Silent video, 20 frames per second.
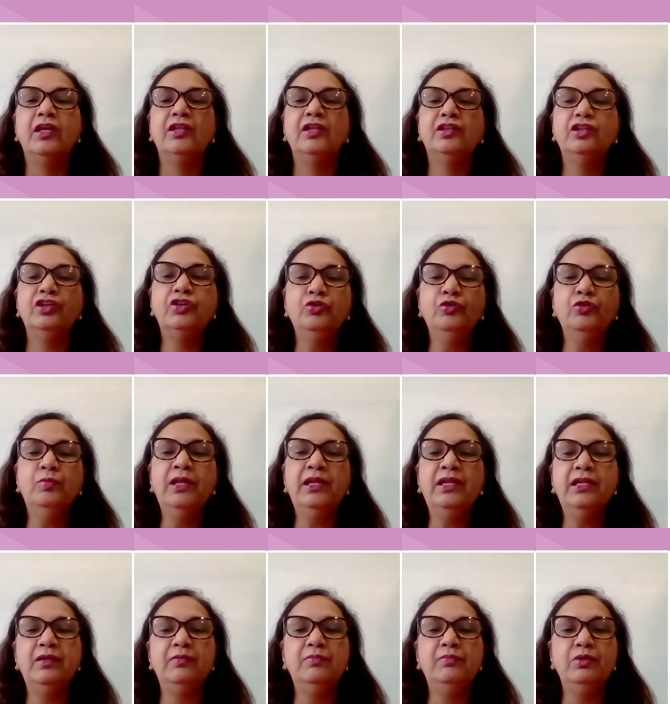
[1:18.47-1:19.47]
The human
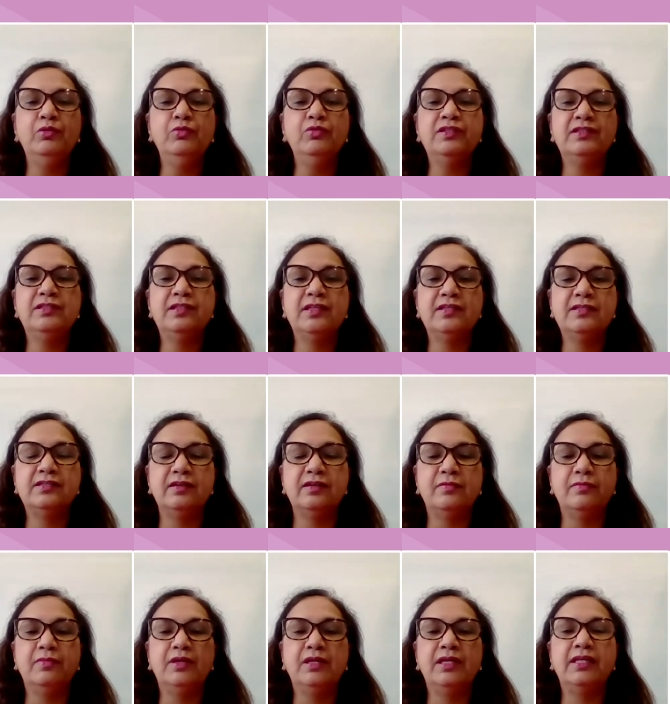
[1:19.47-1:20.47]
immune
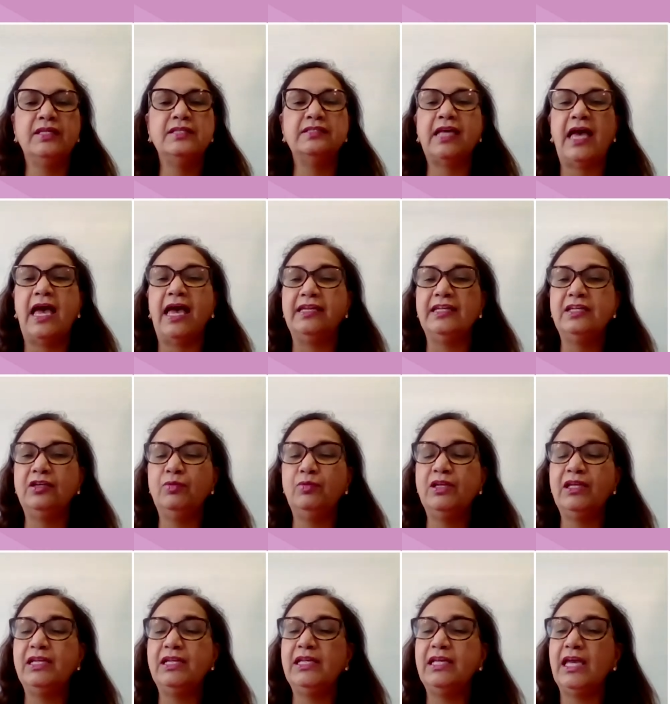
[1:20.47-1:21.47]
system is
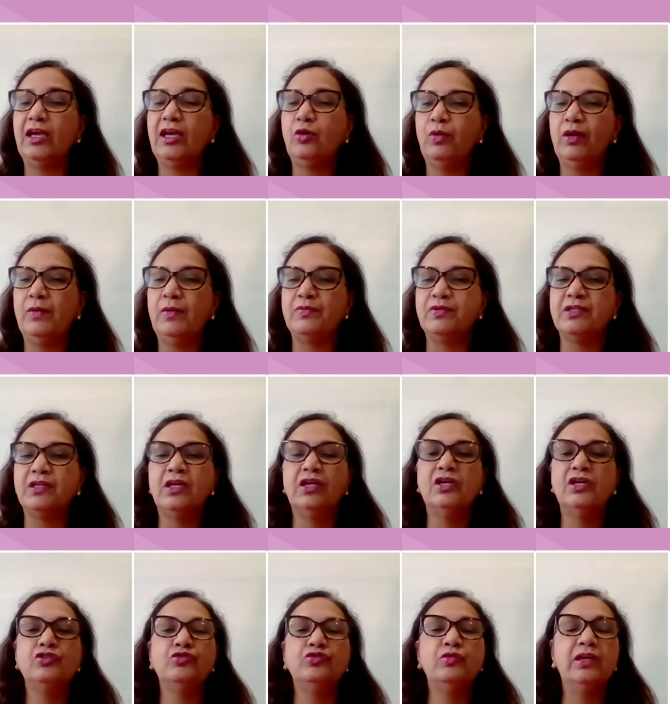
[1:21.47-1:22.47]
adequately equipped
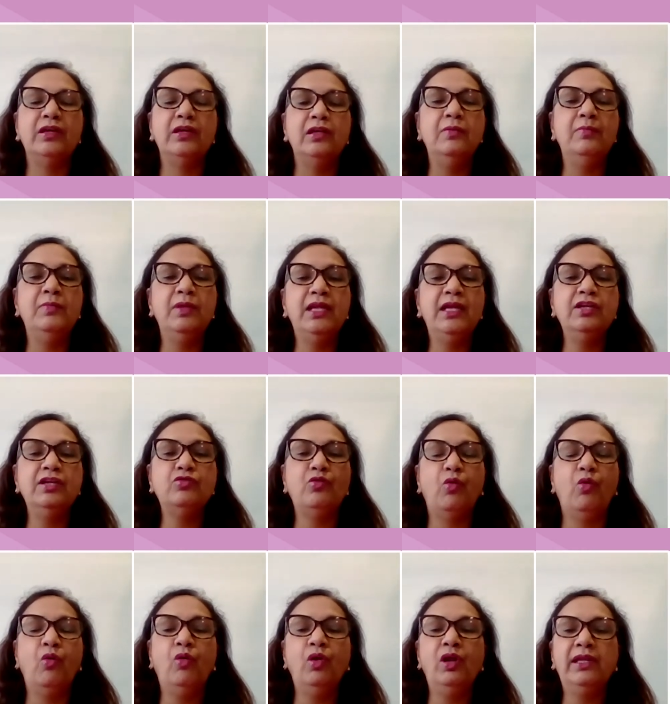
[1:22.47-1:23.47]
to eliminate
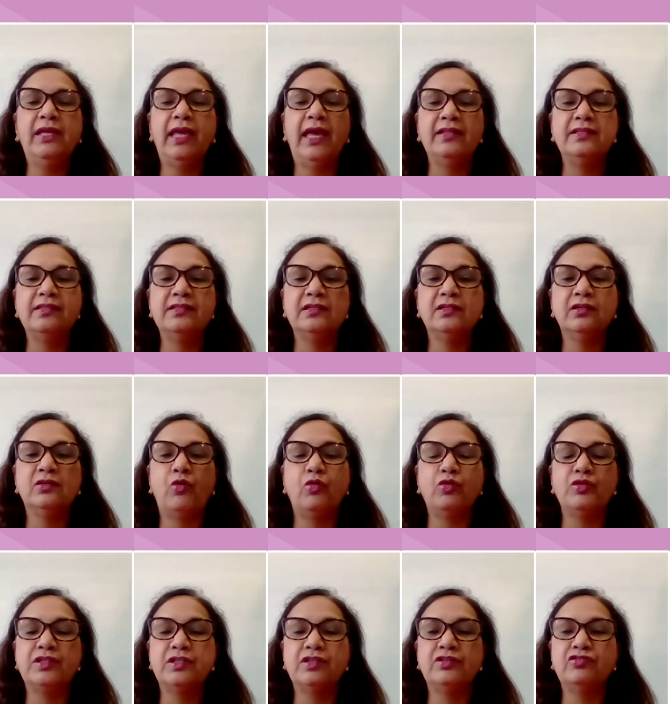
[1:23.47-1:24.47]
all
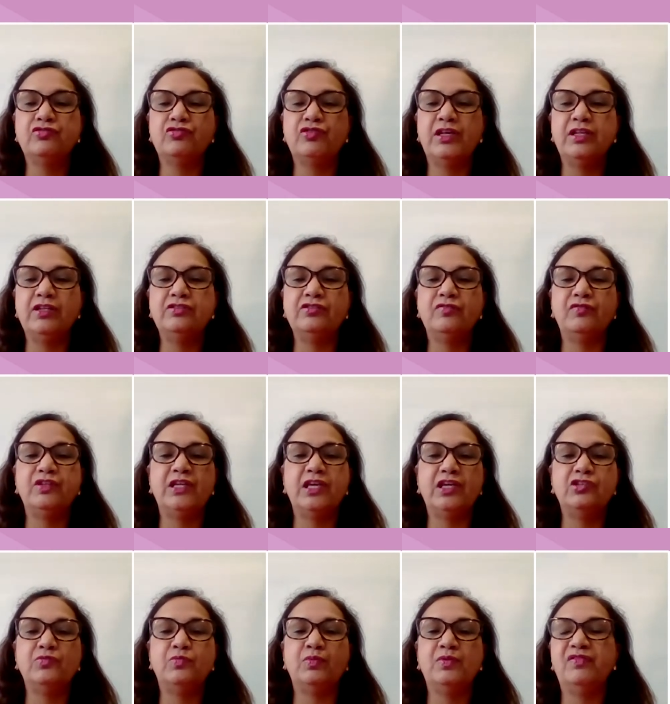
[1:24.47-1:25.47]
cancer-causing strains of the
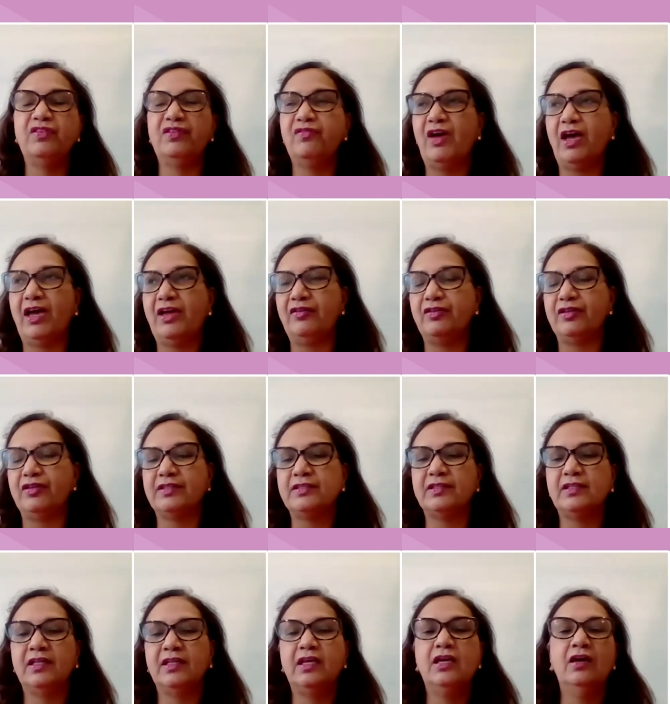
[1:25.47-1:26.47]
H P V
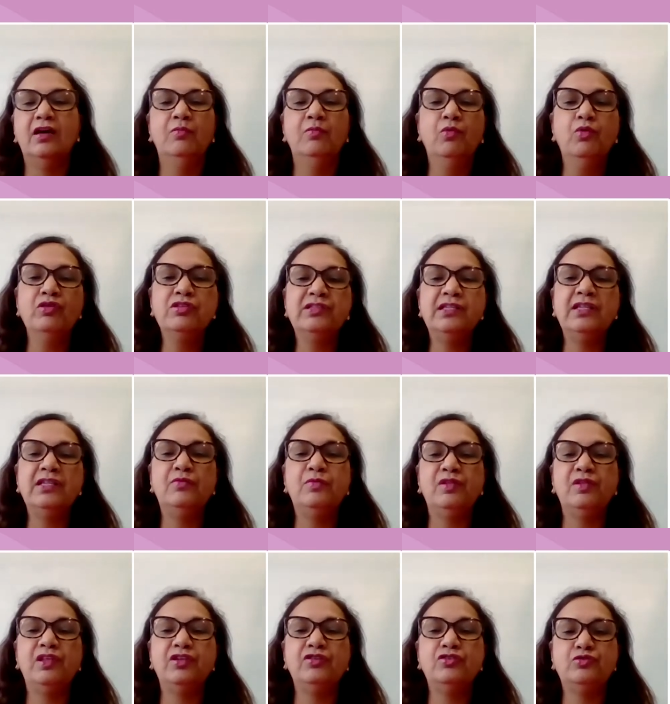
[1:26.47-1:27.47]
virus, mostly
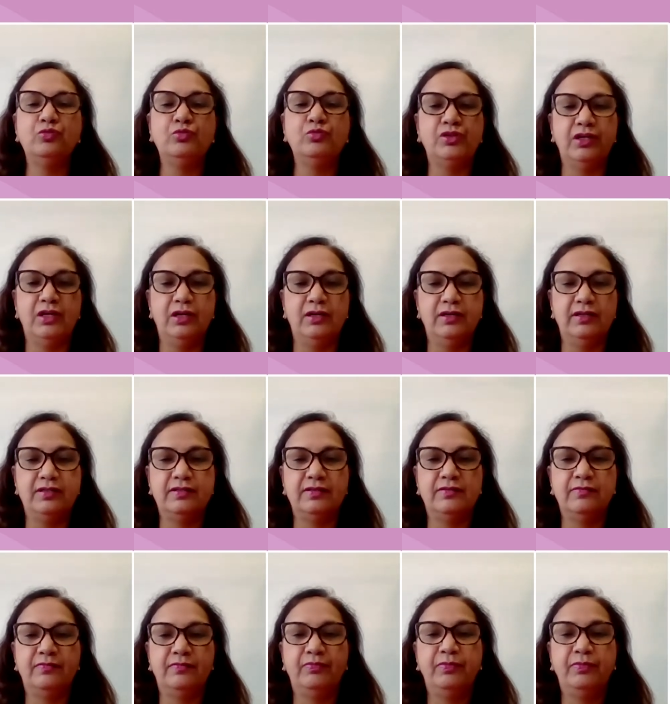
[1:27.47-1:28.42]
within two years.